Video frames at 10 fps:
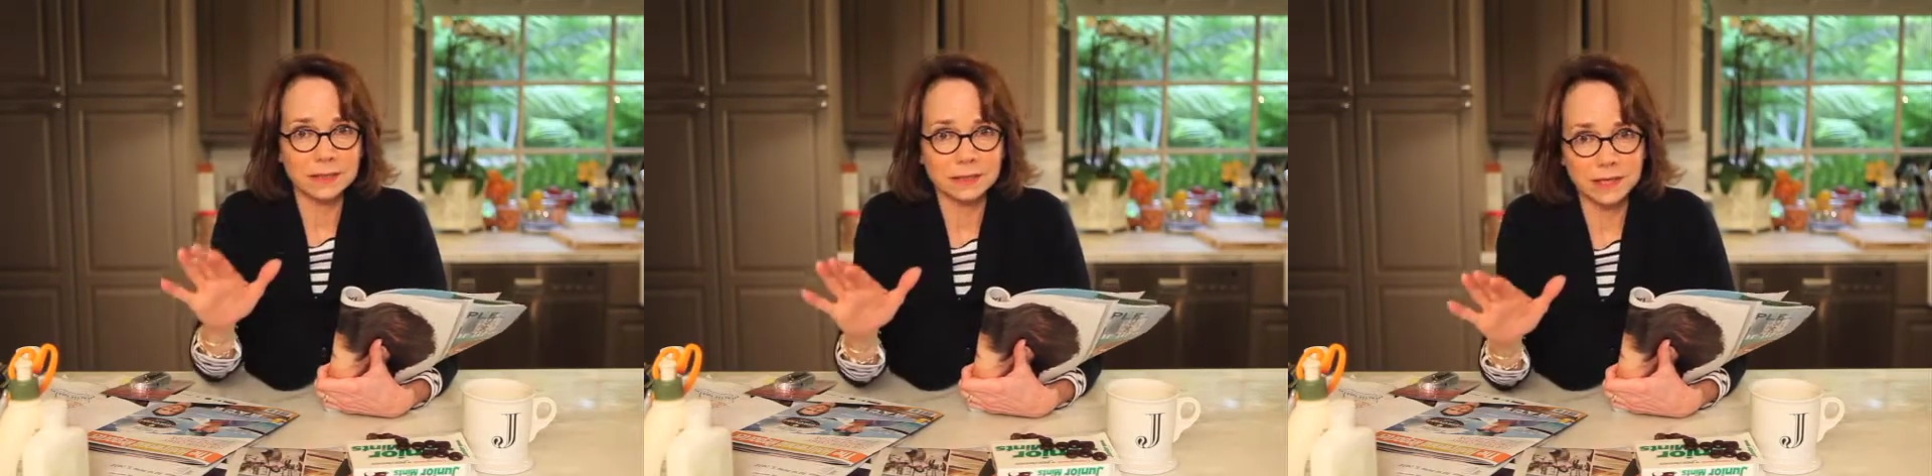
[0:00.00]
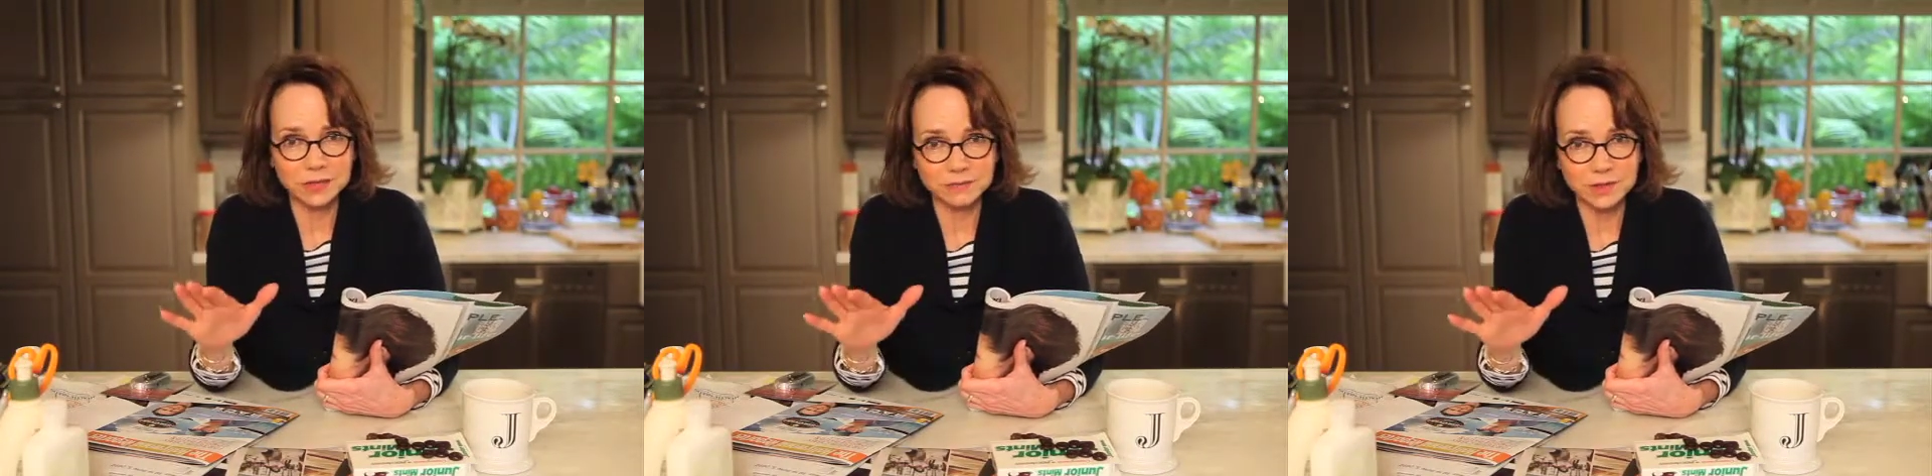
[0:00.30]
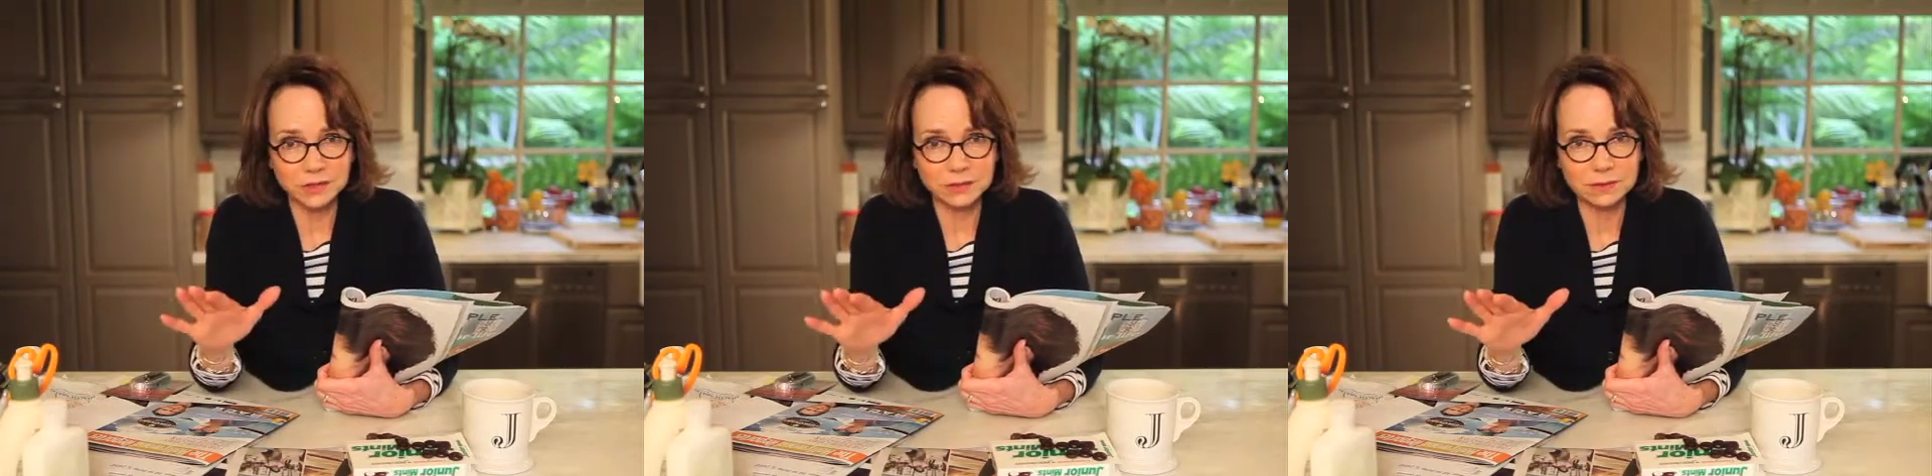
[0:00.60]
of the line of
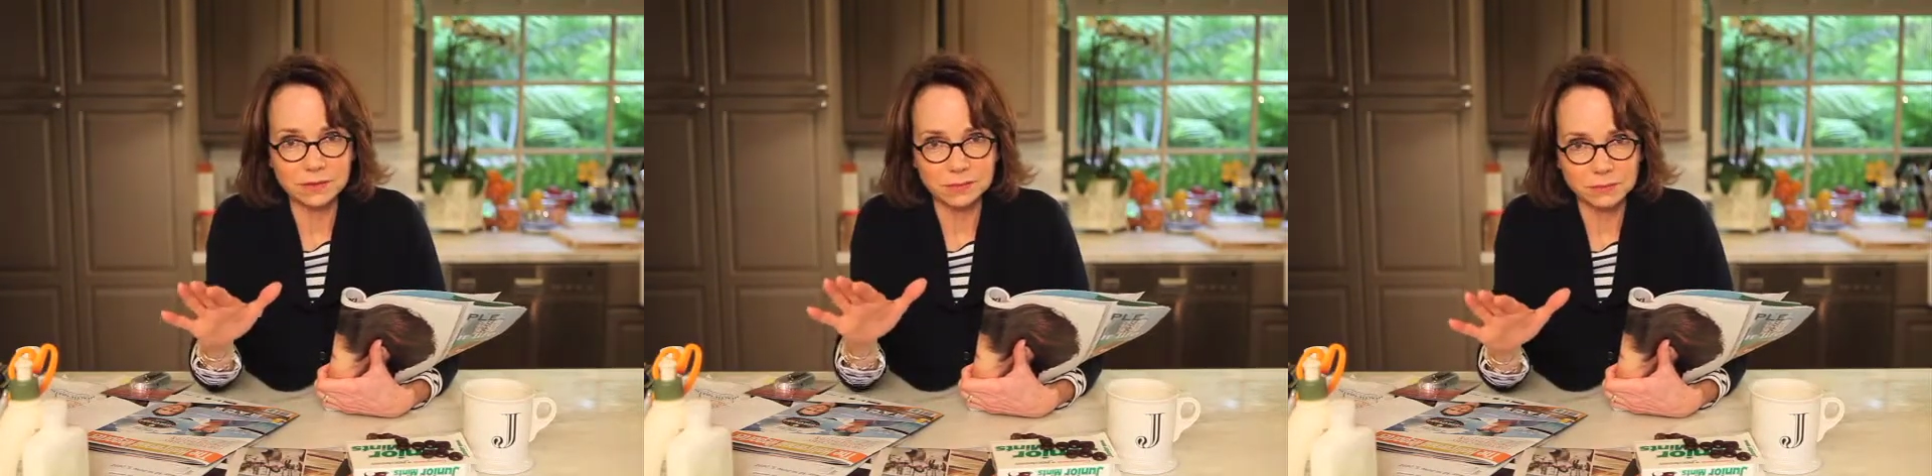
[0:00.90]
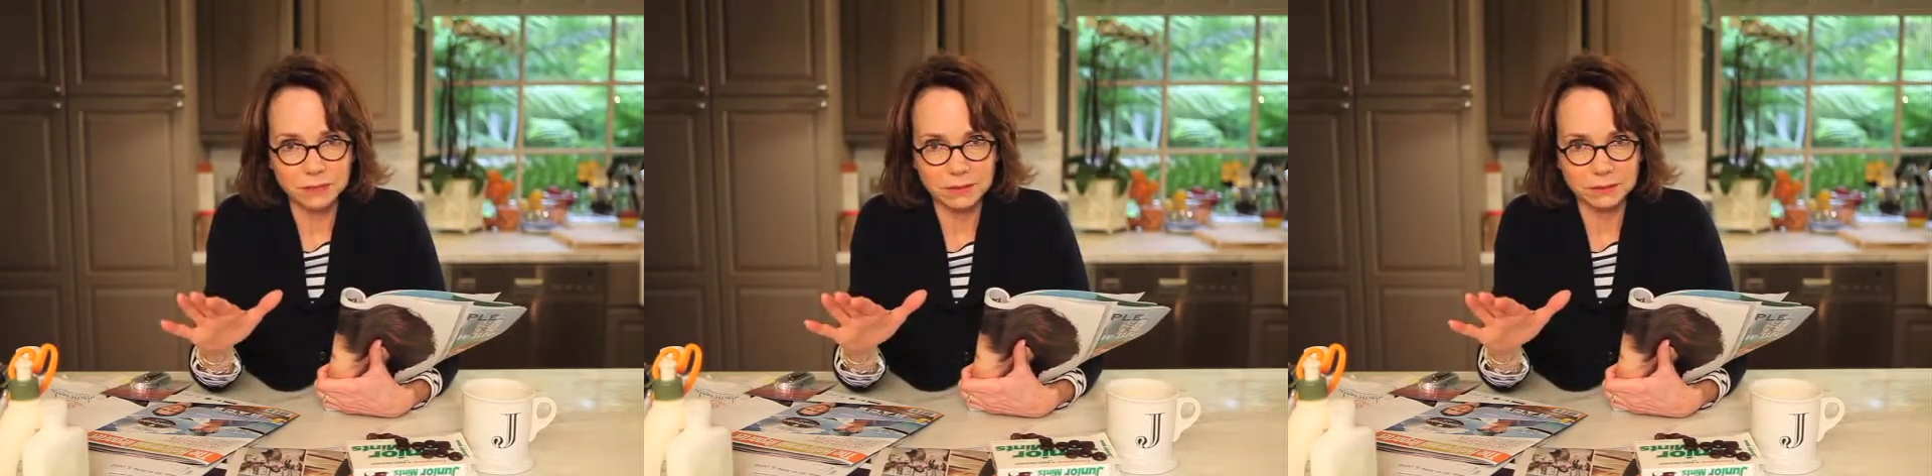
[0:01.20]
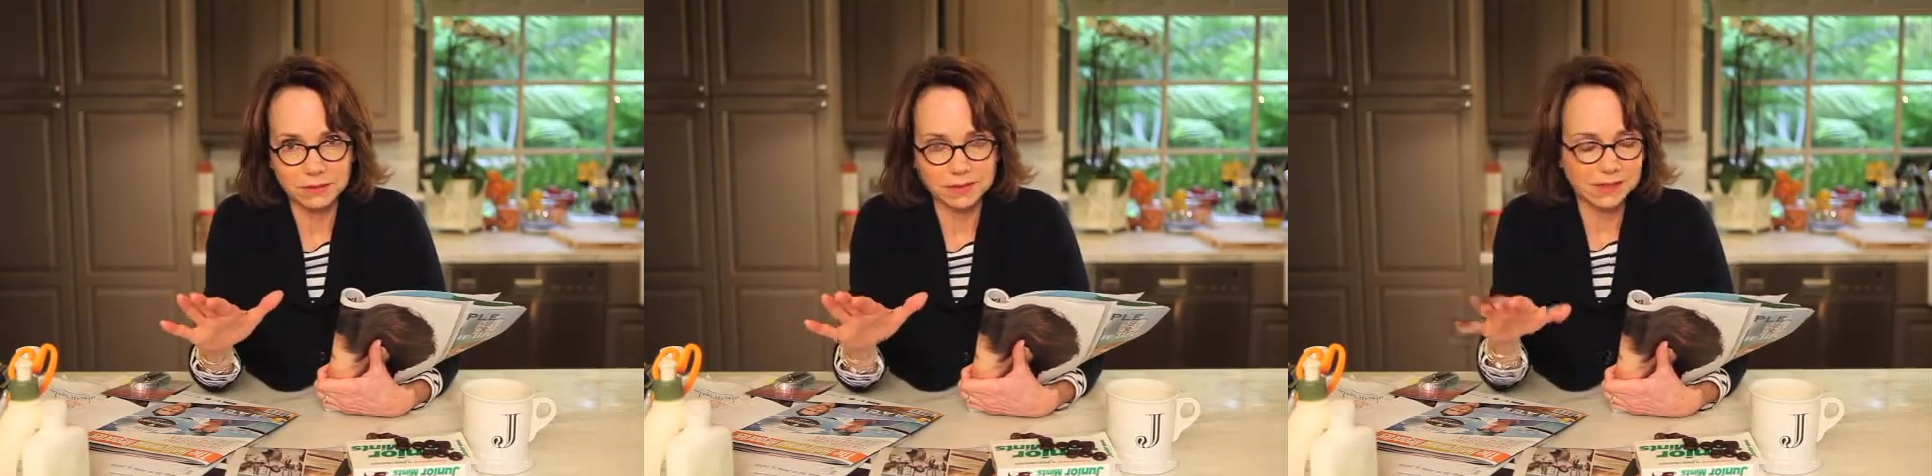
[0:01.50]
vision of your
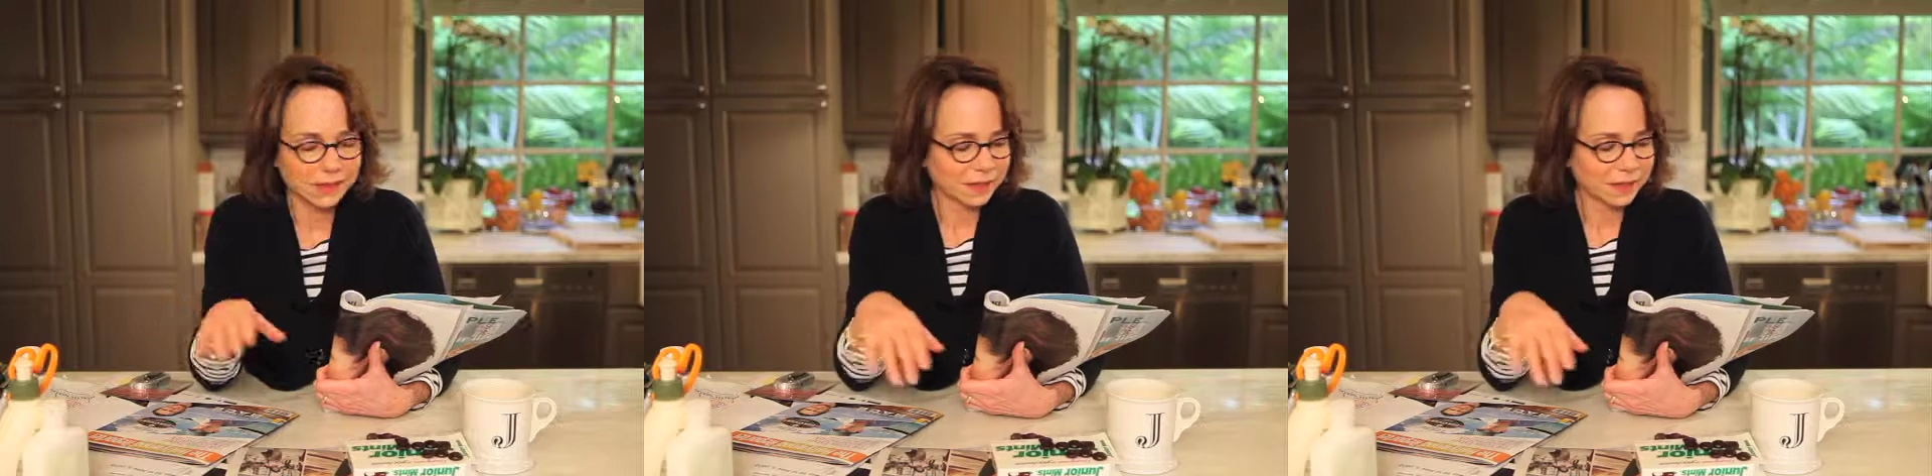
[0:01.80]
spouse.